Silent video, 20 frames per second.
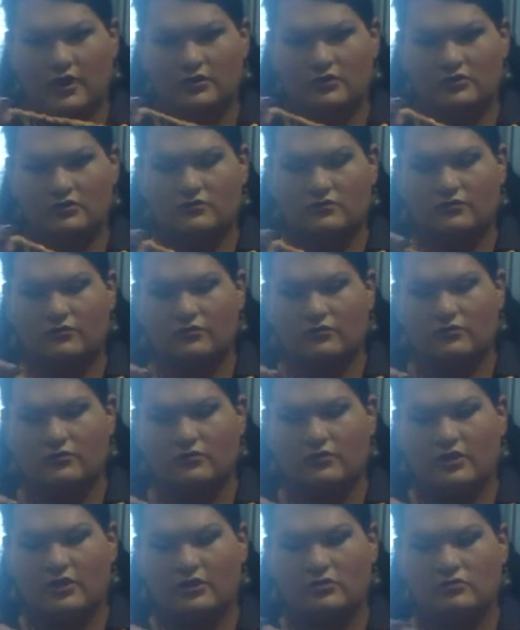Haitian
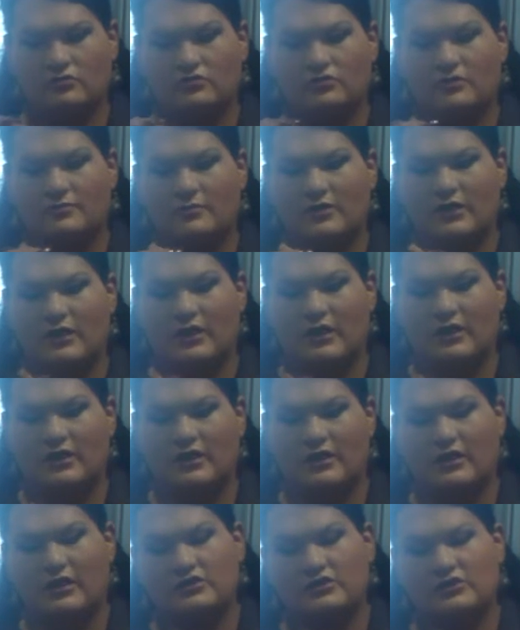voodoo, they use them a lot.
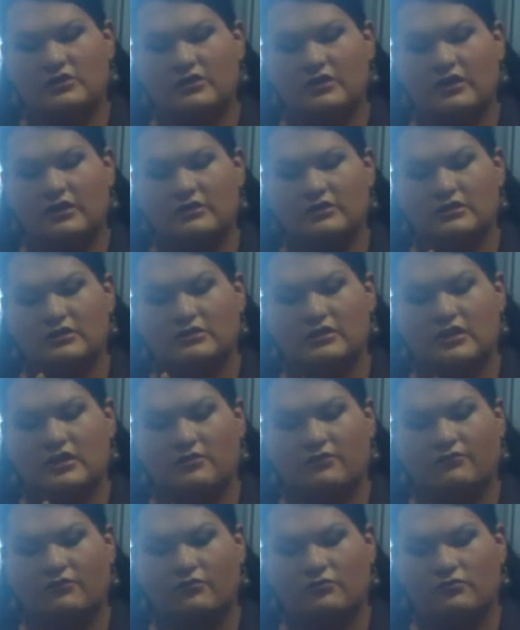I actually get these at
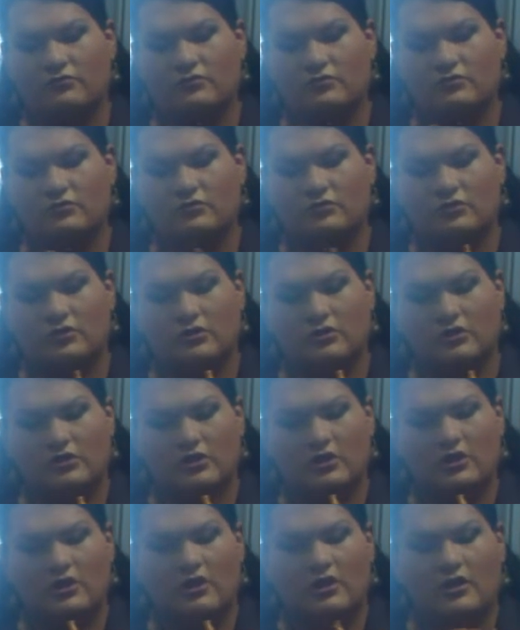a voodoo store,
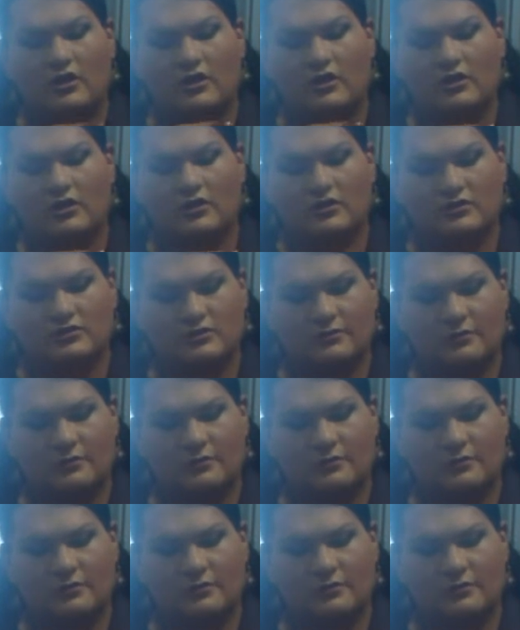a